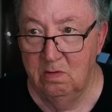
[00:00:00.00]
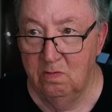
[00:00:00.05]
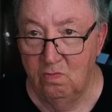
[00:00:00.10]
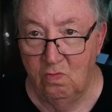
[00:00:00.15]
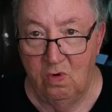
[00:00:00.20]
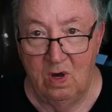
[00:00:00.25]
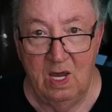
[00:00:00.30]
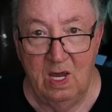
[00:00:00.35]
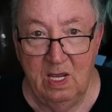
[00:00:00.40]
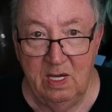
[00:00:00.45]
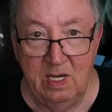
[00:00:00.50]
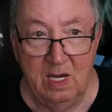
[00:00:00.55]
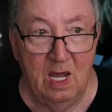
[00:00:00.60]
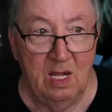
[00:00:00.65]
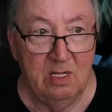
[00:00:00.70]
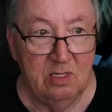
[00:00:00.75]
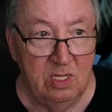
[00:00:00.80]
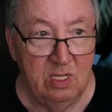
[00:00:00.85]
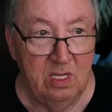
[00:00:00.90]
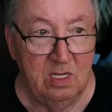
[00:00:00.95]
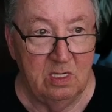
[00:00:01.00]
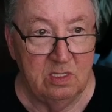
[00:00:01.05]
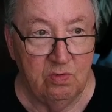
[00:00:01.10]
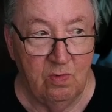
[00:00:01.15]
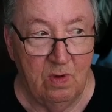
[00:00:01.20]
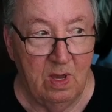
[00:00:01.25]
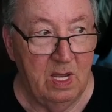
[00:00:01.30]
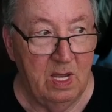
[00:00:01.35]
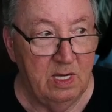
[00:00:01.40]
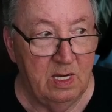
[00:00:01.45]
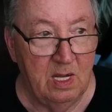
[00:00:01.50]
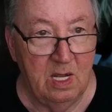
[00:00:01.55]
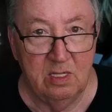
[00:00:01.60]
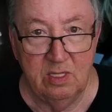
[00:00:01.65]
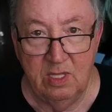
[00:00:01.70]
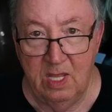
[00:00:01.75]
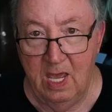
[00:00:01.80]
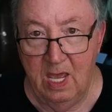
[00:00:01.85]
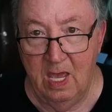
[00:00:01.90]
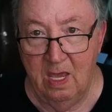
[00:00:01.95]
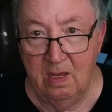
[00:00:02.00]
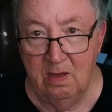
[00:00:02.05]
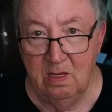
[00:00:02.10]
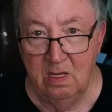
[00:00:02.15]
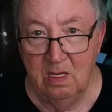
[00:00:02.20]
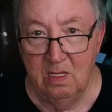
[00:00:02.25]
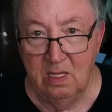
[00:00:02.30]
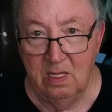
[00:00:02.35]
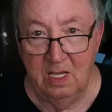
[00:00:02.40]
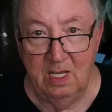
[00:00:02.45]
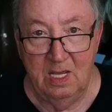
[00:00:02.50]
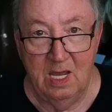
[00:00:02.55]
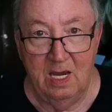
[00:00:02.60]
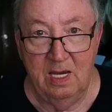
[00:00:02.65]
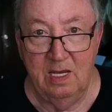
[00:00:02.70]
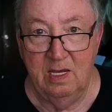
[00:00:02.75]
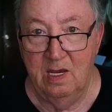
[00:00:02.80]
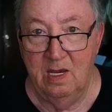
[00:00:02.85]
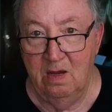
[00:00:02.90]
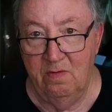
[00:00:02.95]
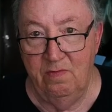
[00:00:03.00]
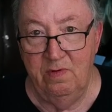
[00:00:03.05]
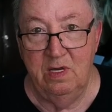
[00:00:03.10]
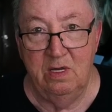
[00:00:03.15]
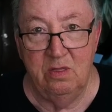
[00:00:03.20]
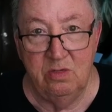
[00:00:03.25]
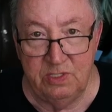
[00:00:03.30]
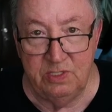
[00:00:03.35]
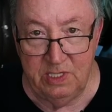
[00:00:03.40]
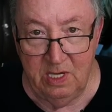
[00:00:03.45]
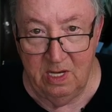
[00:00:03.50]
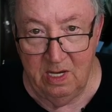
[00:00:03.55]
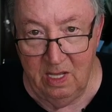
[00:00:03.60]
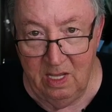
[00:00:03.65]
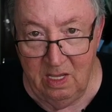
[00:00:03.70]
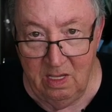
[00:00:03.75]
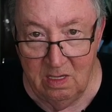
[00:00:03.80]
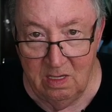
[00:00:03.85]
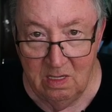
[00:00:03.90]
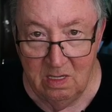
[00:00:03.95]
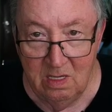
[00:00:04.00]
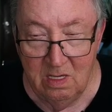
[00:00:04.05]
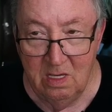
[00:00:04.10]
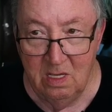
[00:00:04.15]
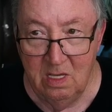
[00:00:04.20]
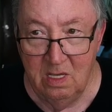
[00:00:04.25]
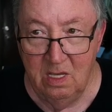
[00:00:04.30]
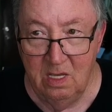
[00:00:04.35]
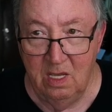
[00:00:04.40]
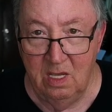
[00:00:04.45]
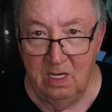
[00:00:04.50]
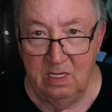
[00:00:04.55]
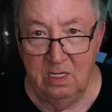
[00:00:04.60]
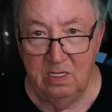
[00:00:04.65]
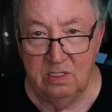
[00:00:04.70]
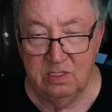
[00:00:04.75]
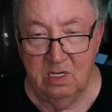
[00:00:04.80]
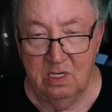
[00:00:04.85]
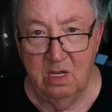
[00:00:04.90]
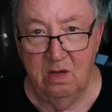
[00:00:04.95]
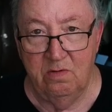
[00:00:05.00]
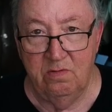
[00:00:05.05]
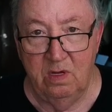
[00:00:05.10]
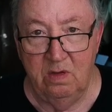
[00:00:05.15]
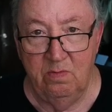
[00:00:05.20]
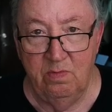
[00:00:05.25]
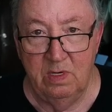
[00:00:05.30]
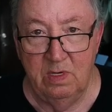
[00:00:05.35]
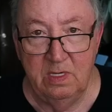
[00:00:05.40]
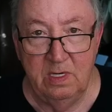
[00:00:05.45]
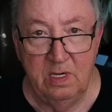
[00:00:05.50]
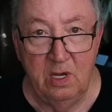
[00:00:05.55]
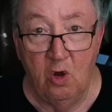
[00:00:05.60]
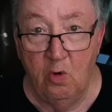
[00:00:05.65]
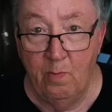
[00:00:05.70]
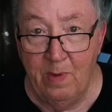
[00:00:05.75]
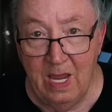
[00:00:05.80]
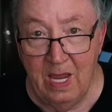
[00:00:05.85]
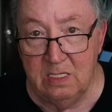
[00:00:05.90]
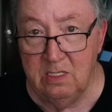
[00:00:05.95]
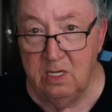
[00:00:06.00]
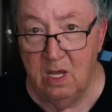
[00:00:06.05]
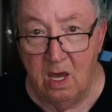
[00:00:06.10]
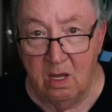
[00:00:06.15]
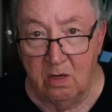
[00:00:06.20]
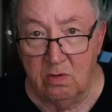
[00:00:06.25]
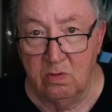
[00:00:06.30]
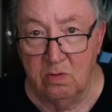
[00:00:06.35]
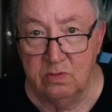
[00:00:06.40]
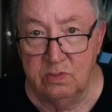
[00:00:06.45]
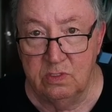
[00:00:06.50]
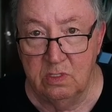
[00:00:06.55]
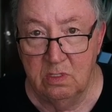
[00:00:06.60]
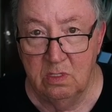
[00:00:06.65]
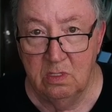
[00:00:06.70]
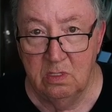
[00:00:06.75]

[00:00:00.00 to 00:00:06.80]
Why not this? Why not that? They got it in every other city in this country, but no McDonald's.